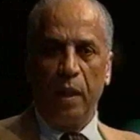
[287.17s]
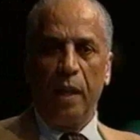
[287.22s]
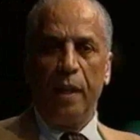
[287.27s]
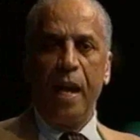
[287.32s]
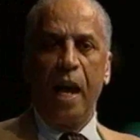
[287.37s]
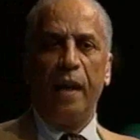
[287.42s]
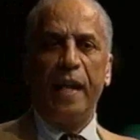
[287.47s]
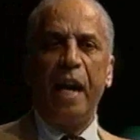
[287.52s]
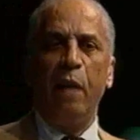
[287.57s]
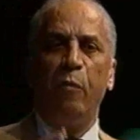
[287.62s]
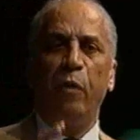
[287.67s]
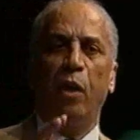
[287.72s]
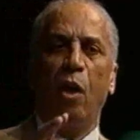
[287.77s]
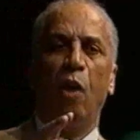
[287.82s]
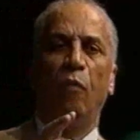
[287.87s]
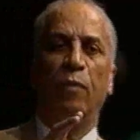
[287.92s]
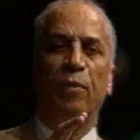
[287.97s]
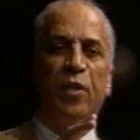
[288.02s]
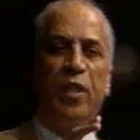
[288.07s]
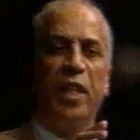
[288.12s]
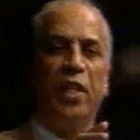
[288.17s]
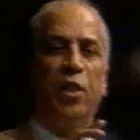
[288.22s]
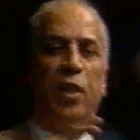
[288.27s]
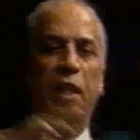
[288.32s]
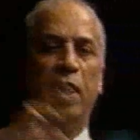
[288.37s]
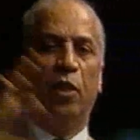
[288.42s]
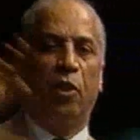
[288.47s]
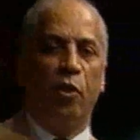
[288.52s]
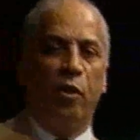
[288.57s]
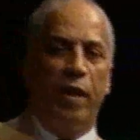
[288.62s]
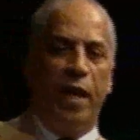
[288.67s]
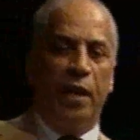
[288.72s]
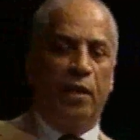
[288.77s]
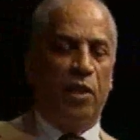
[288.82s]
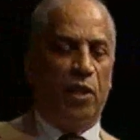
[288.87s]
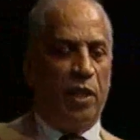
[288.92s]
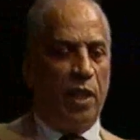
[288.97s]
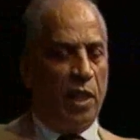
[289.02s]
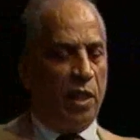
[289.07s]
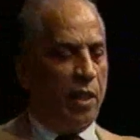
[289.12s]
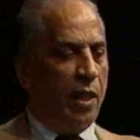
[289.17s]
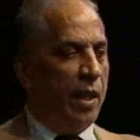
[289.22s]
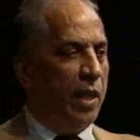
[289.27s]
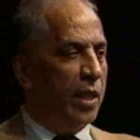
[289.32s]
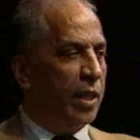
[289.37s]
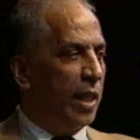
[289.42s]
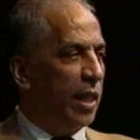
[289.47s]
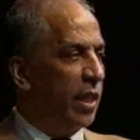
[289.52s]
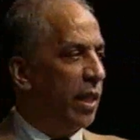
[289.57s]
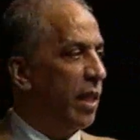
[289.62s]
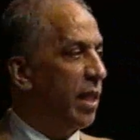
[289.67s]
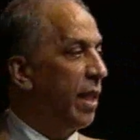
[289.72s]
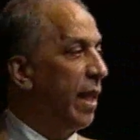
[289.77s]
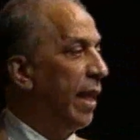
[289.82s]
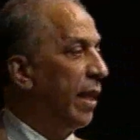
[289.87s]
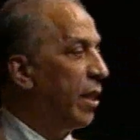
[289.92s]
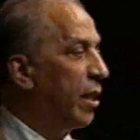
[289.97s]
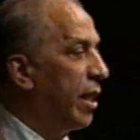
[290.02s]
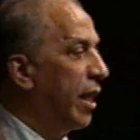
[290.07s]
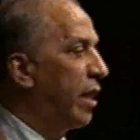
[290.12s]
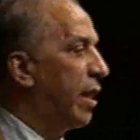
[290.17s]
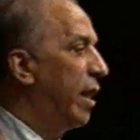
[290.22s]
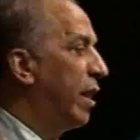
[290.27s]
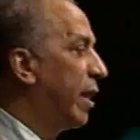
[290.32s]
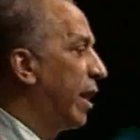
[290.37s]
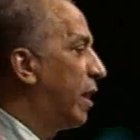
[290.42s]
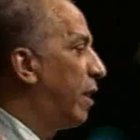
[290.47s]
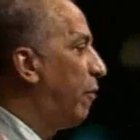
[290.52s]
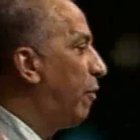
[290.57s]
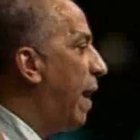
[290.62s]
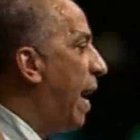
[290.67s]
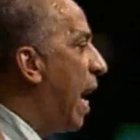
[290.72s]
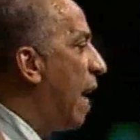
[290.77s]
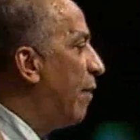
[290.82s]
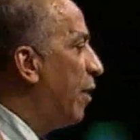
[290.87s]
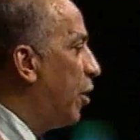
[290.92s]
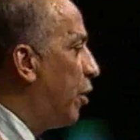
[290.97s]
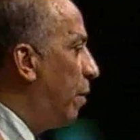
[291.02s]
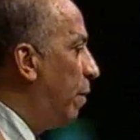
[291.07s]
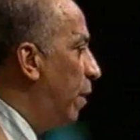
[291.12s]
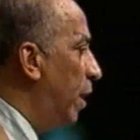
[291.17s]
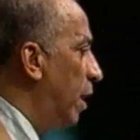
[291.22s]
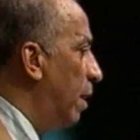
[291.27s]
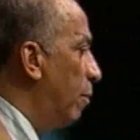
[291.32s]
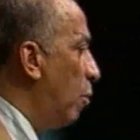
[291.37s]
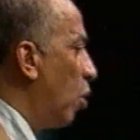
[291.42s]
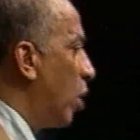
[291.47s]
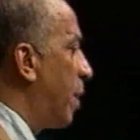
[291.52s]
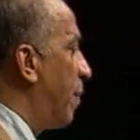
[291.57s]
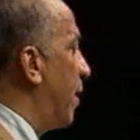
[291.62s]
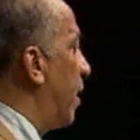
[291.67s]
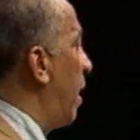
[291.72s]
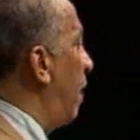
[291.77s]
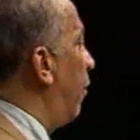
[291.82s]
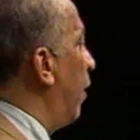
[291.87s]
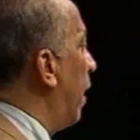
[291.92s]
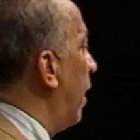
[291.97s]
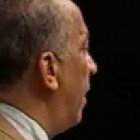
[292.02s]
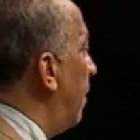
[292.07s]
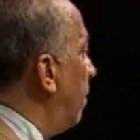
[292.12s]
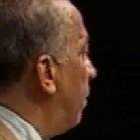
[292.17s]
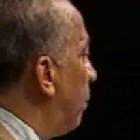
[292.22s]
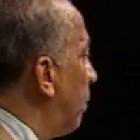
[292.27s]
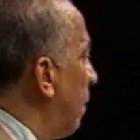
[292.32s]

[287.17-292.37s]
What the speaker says: Now, that went on from 1638 to 1666, 1665 and more specifically.